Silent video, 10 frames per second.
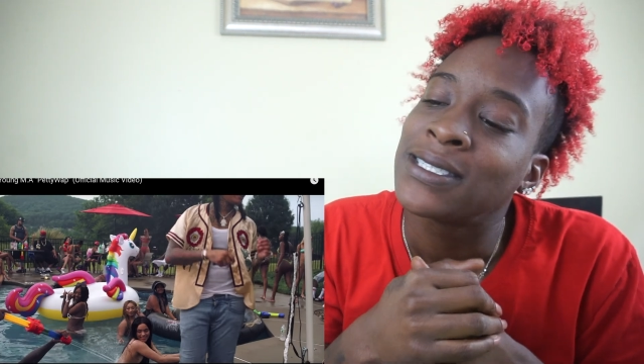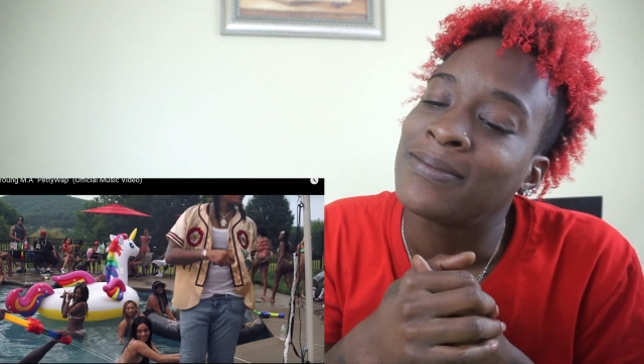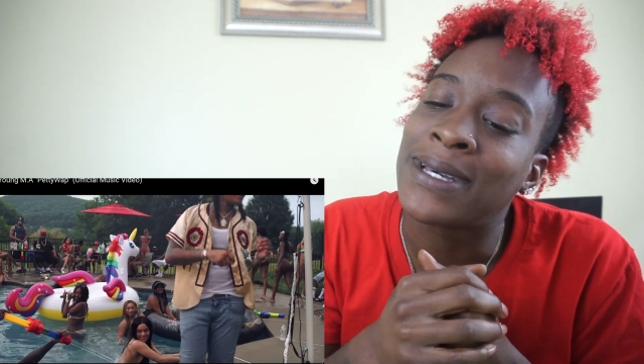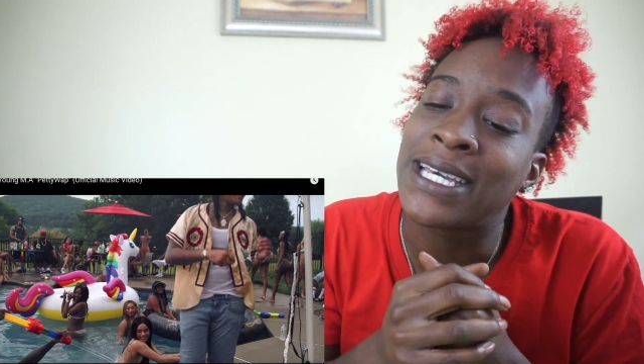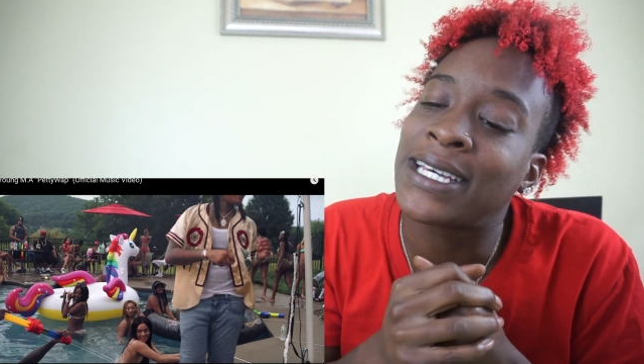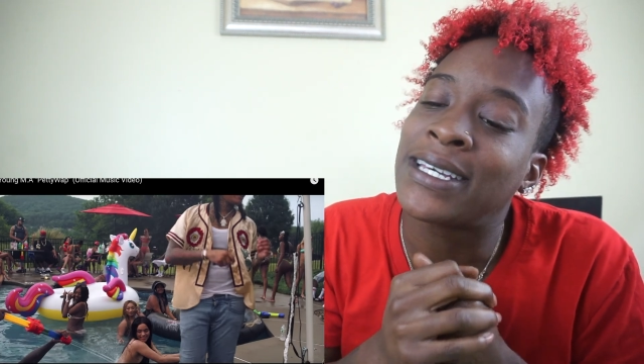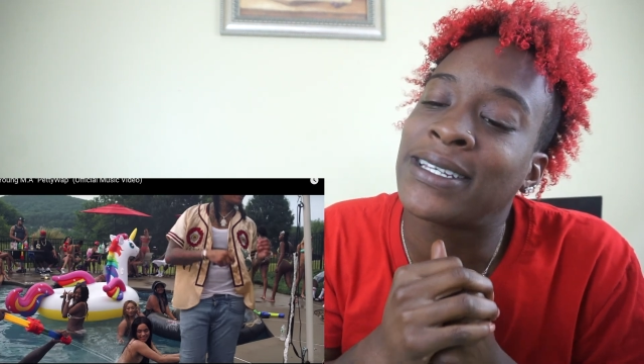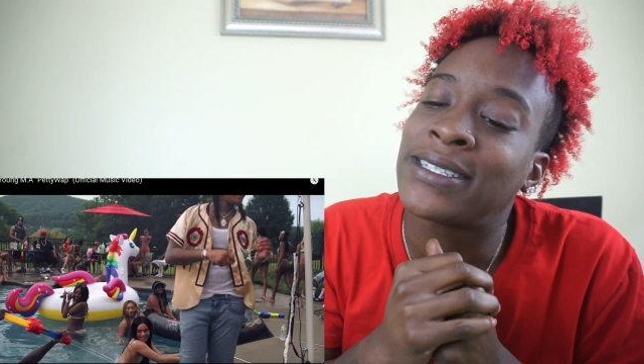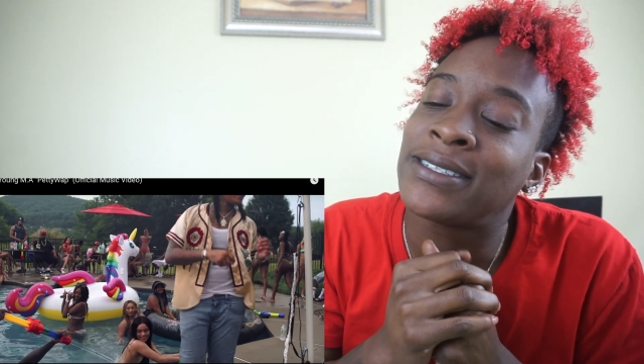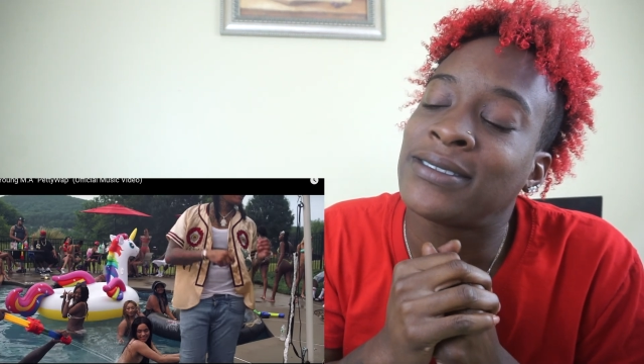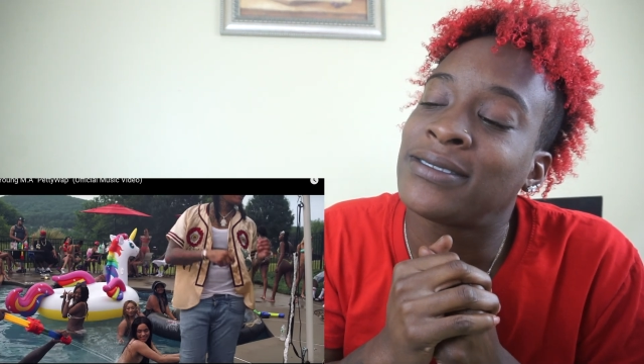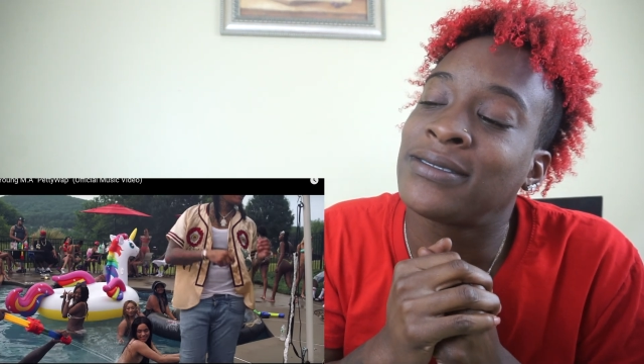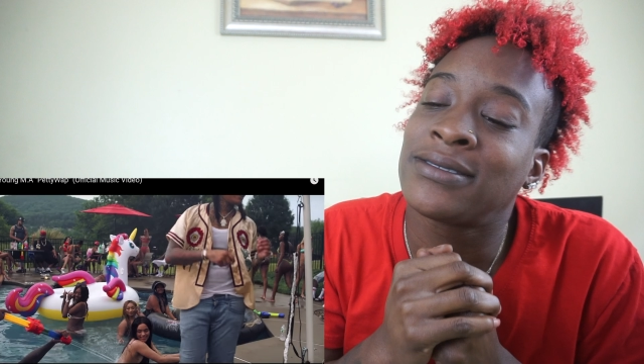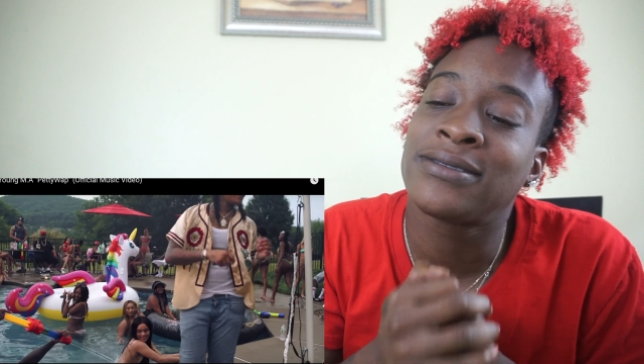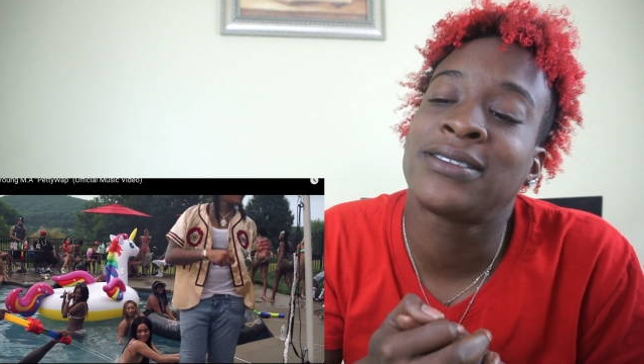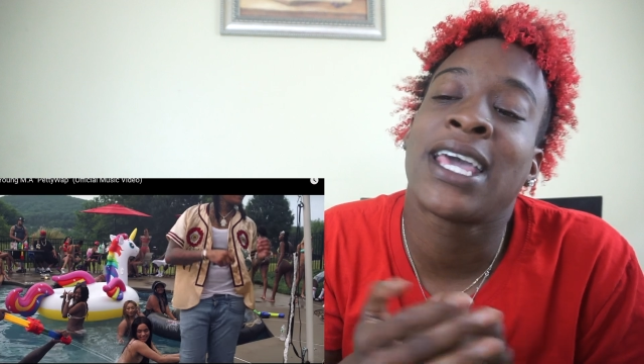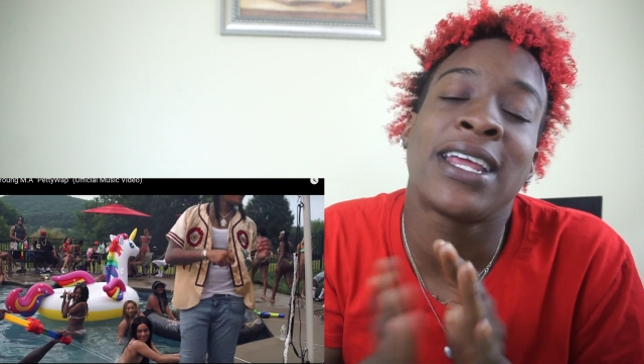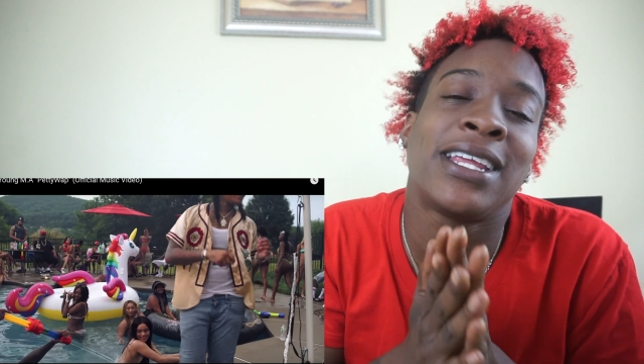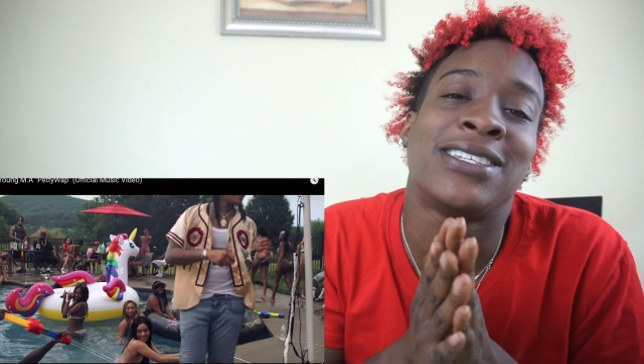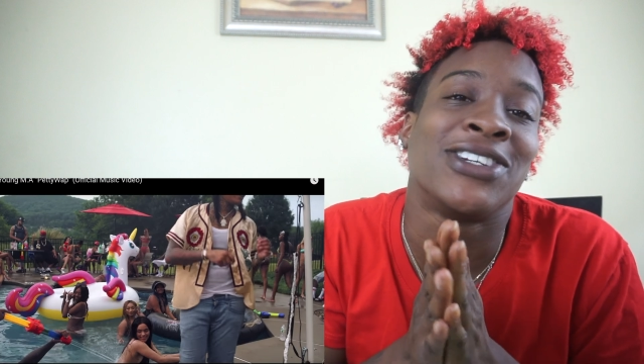man, King
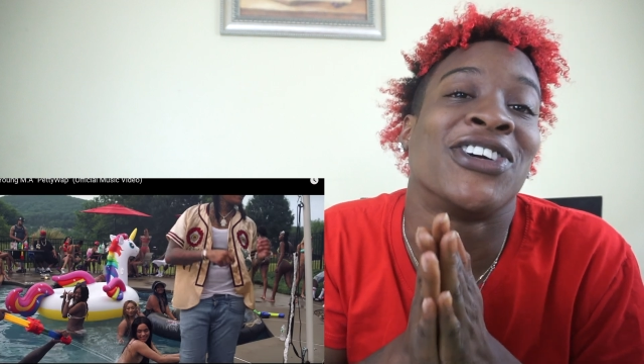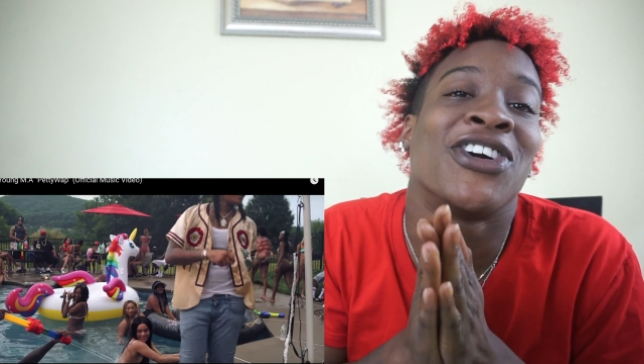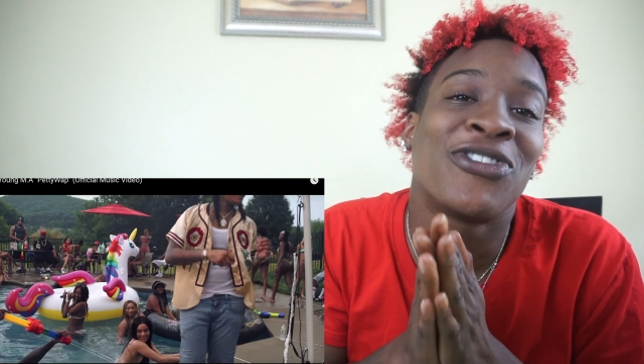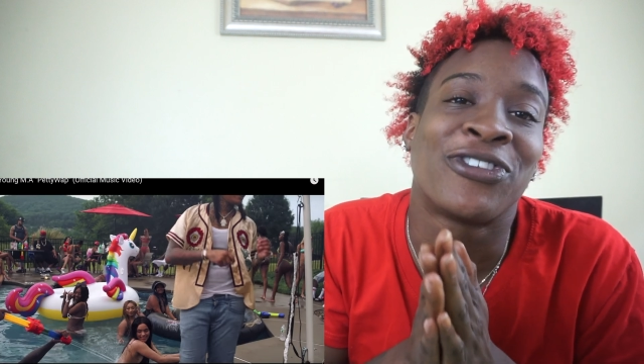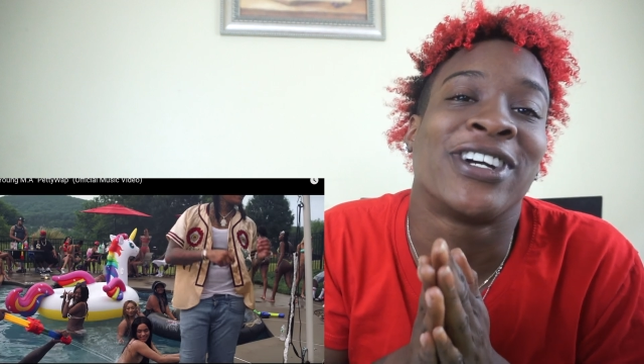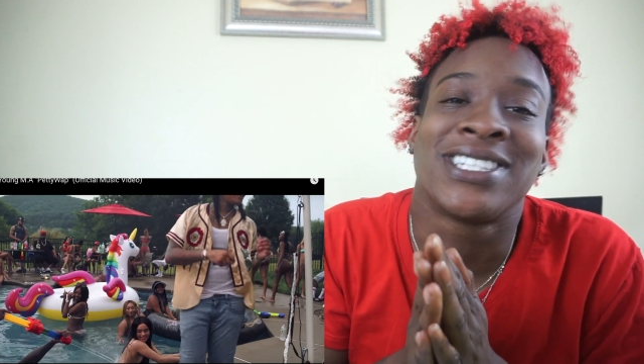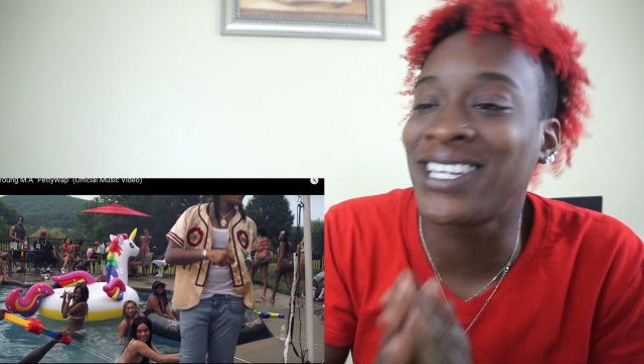needs a girlfriend.